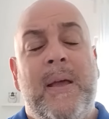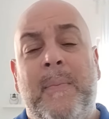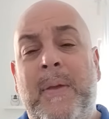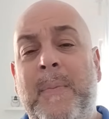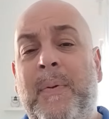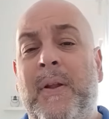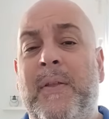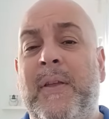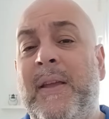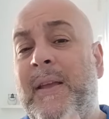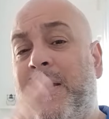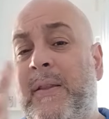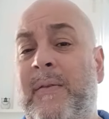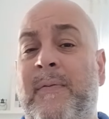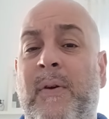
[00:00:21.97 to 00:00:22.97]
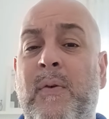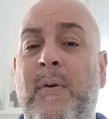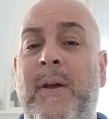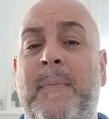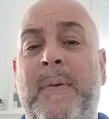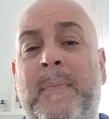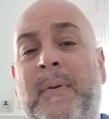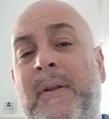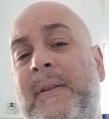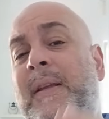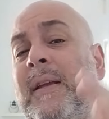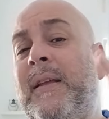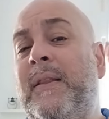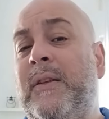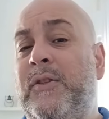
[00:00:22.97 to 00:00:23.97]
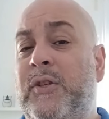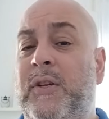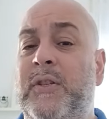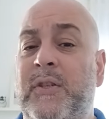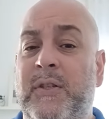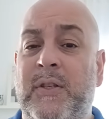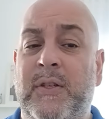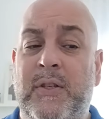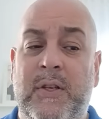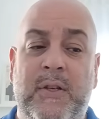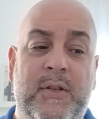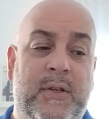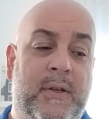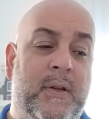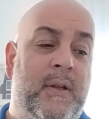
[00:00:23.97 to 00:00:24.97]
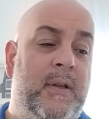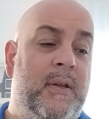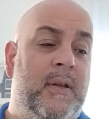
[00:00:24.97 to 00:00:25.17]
People are thinking the vote and people are thinking the judge's decision.